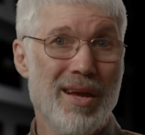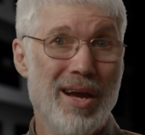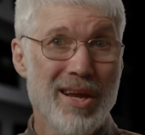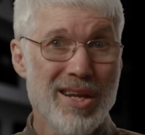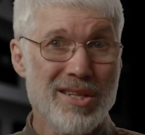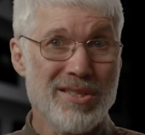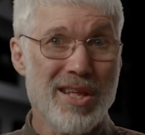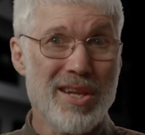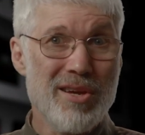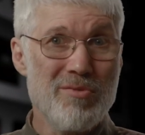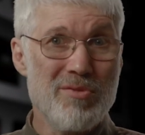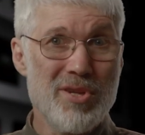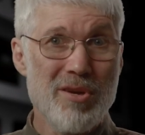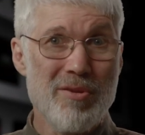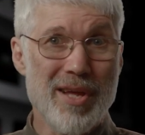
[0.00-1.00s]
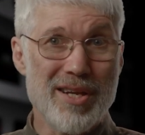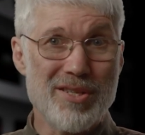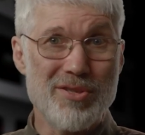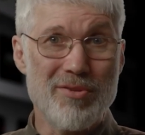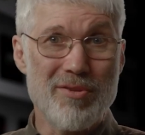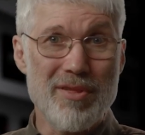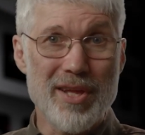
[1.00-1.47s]
I guess they don't do that
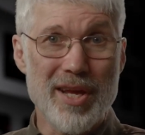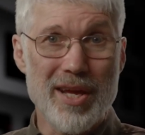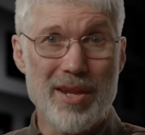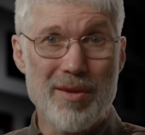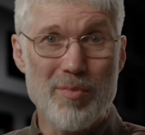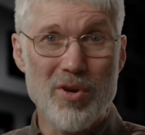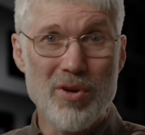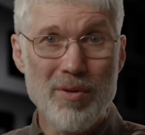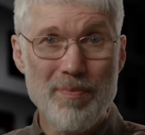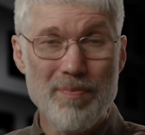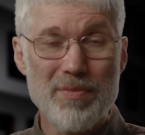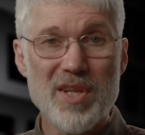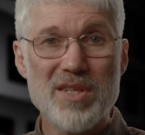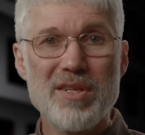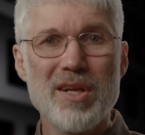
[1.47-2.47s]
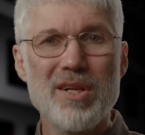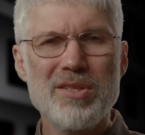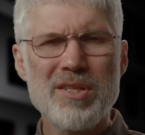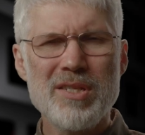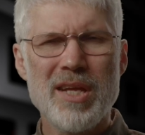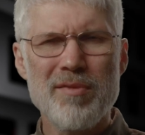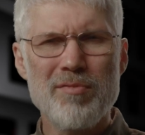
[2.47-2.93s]
sort of thing anymore, so you'll
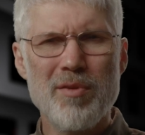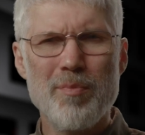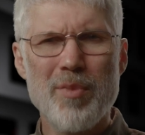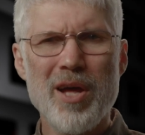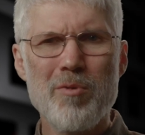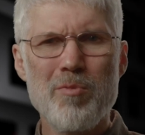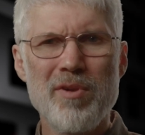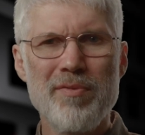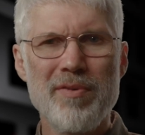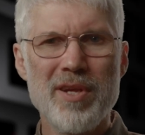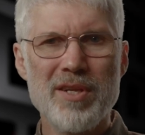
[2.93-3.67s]
just have to buy one for